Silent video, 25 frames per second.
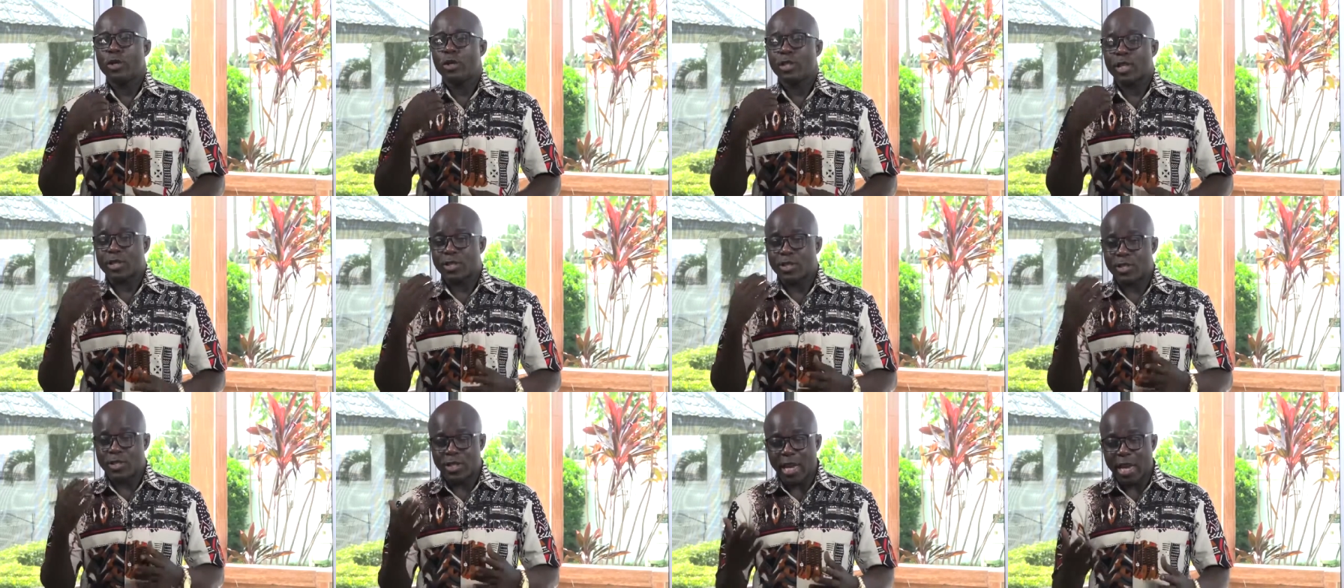
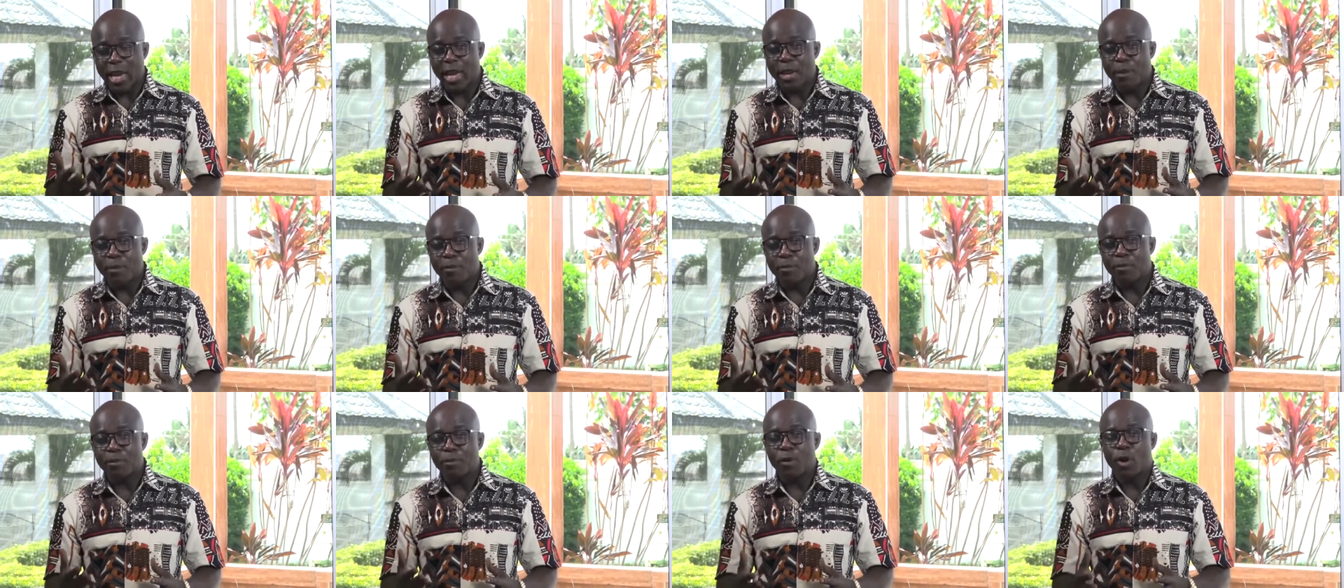the
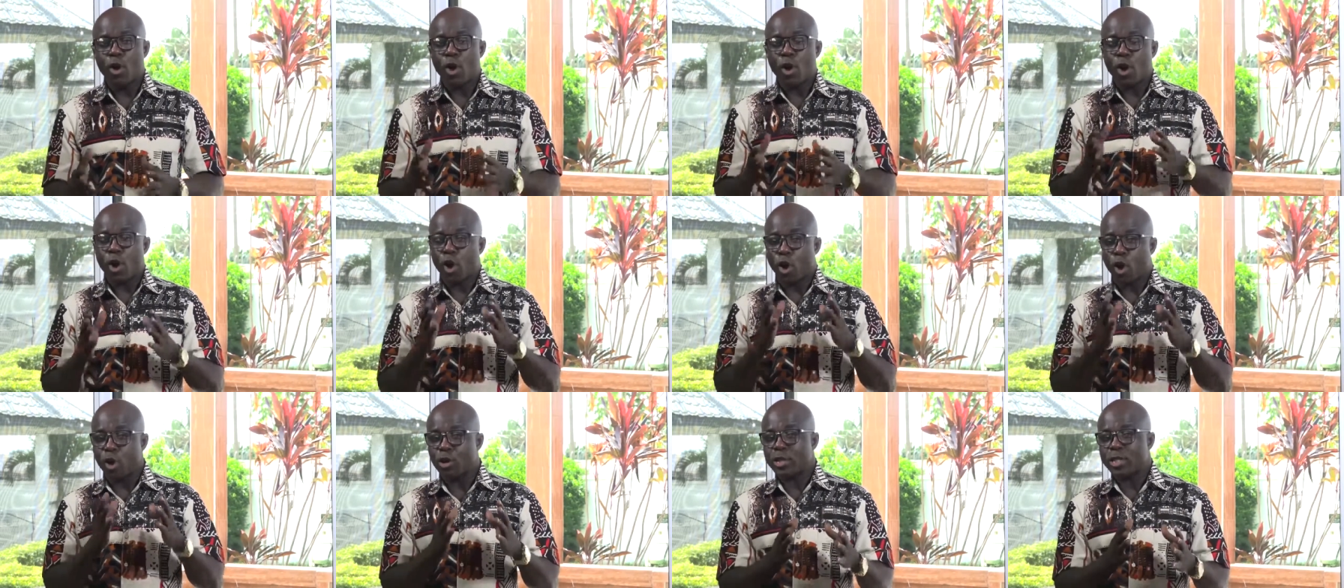same
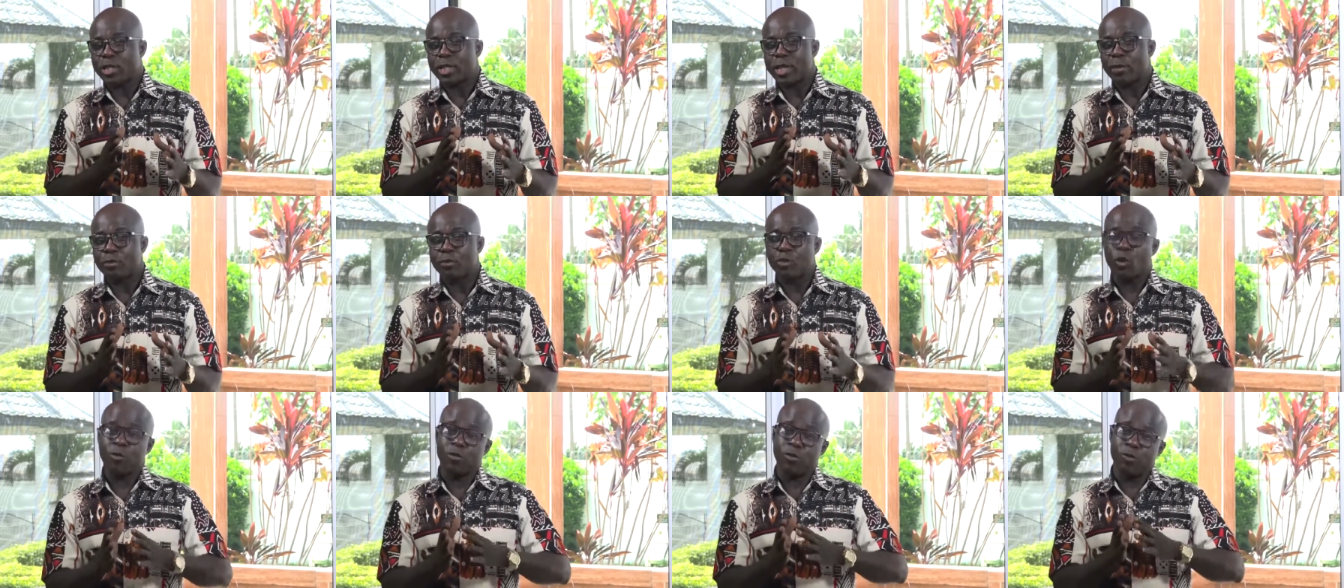
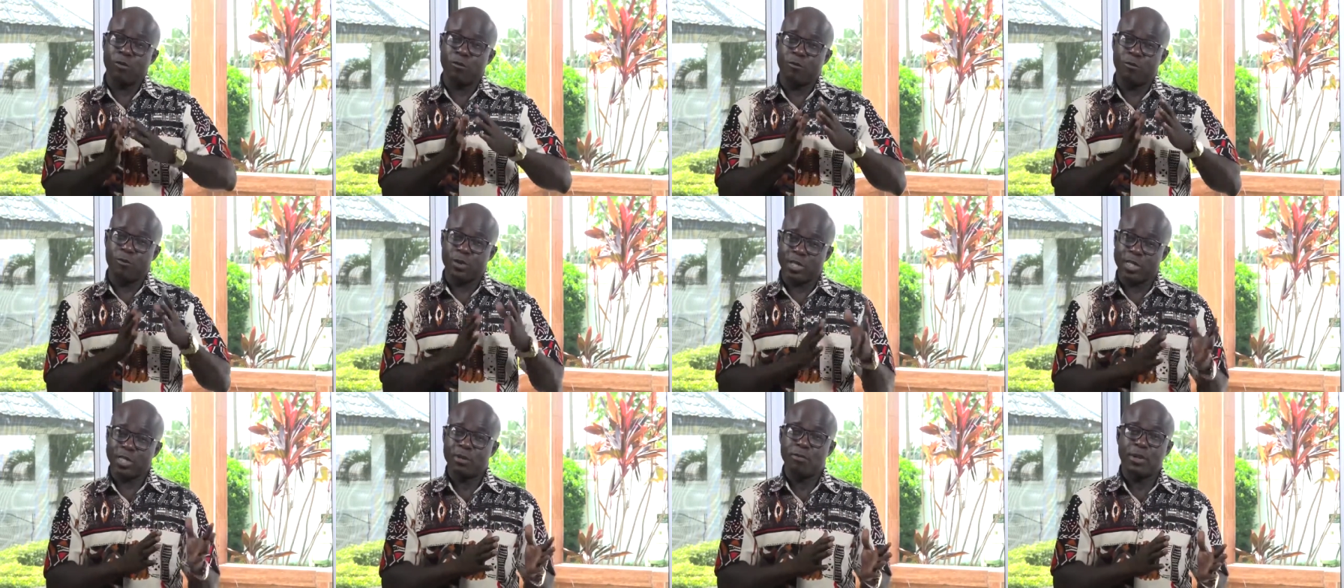concept of
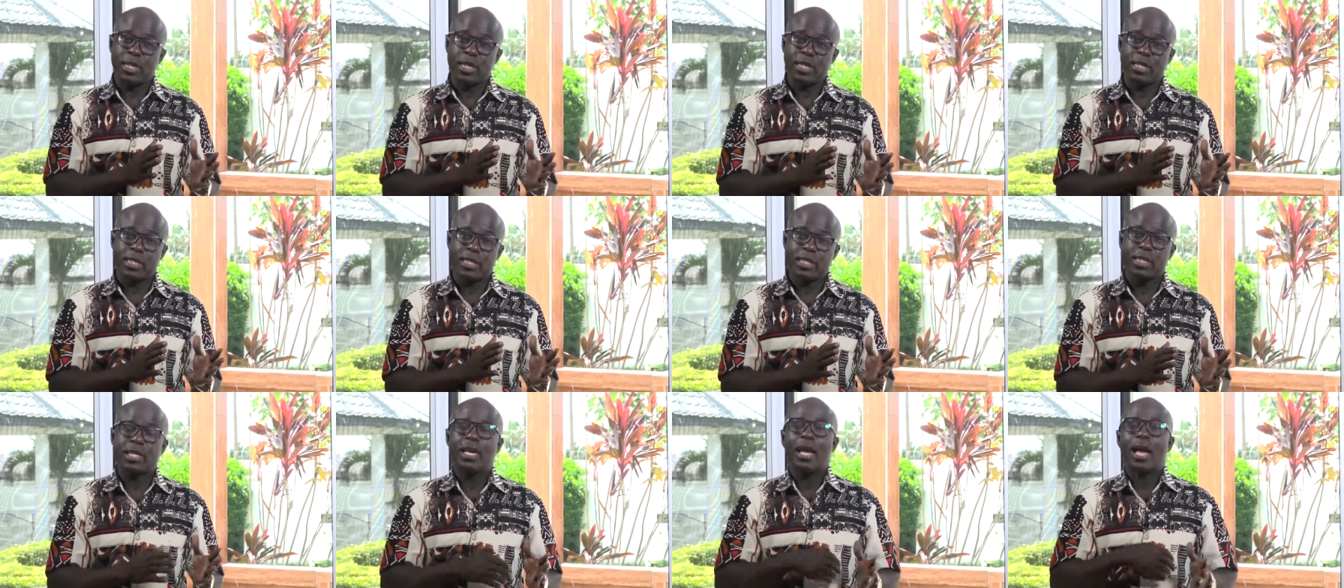
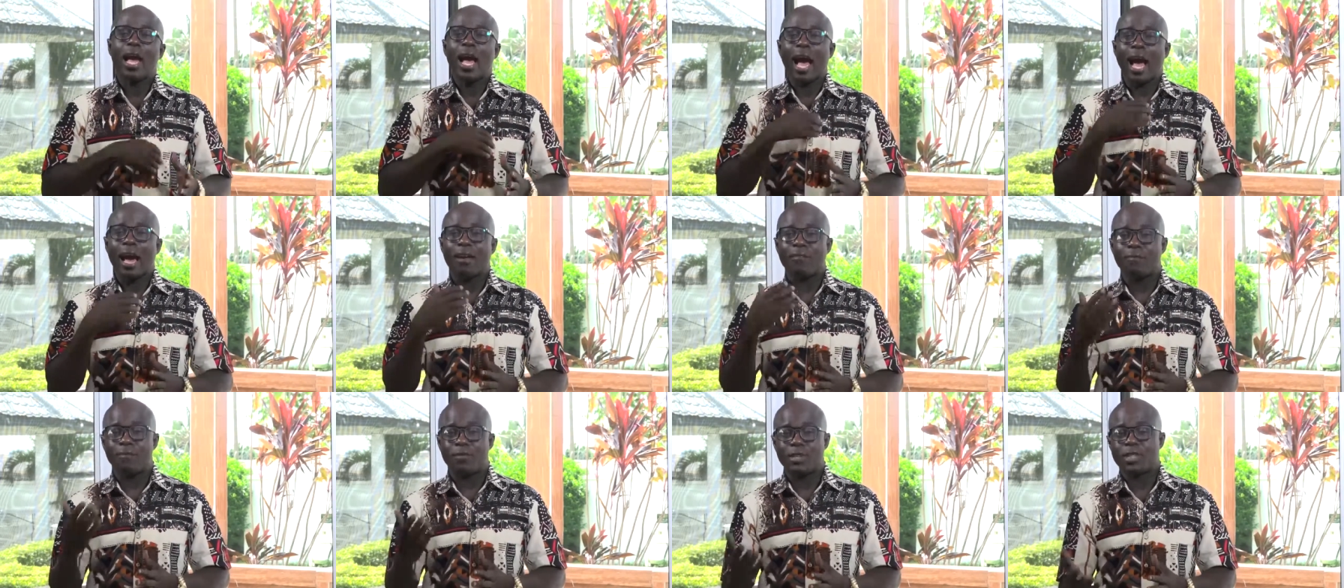invisibility
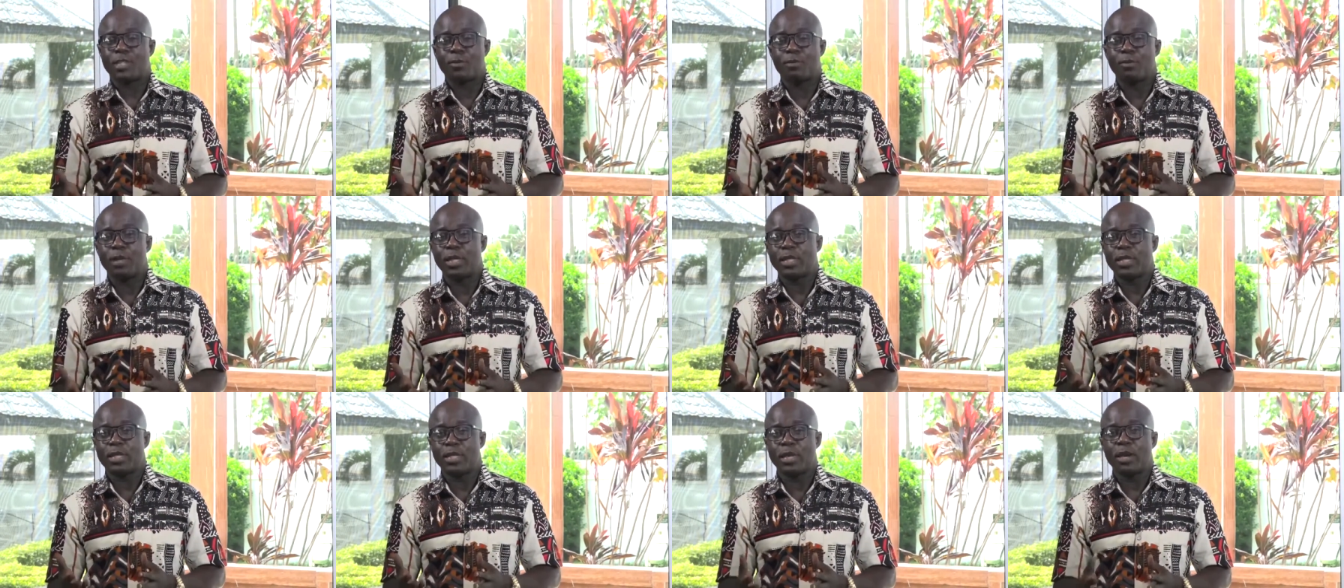and
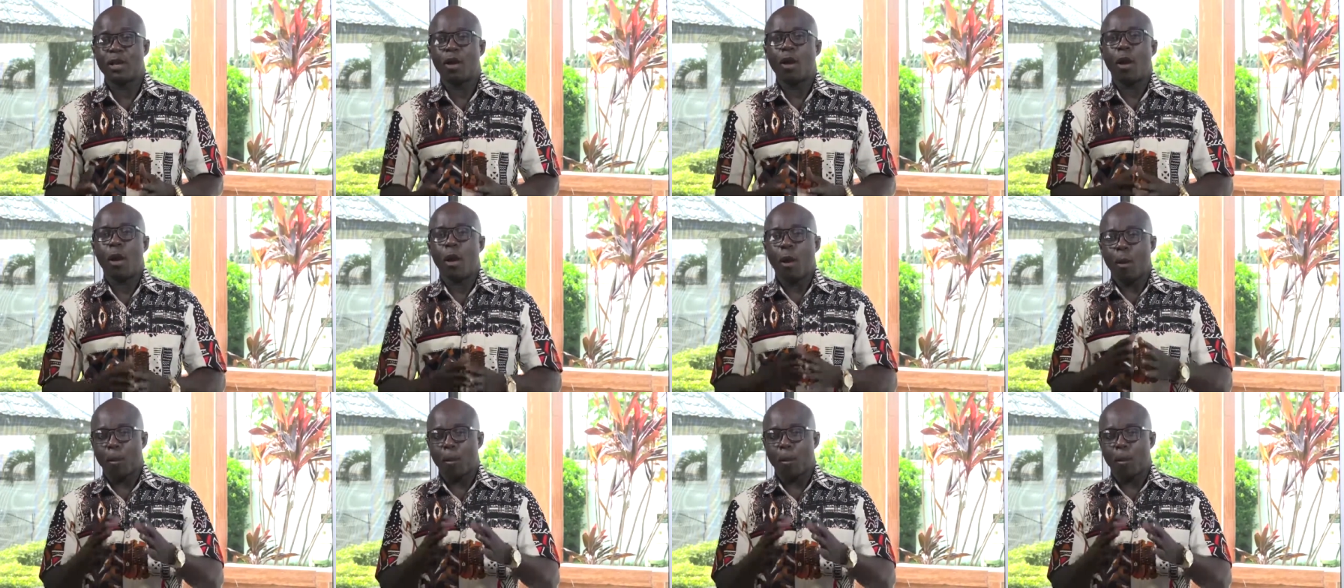visibility,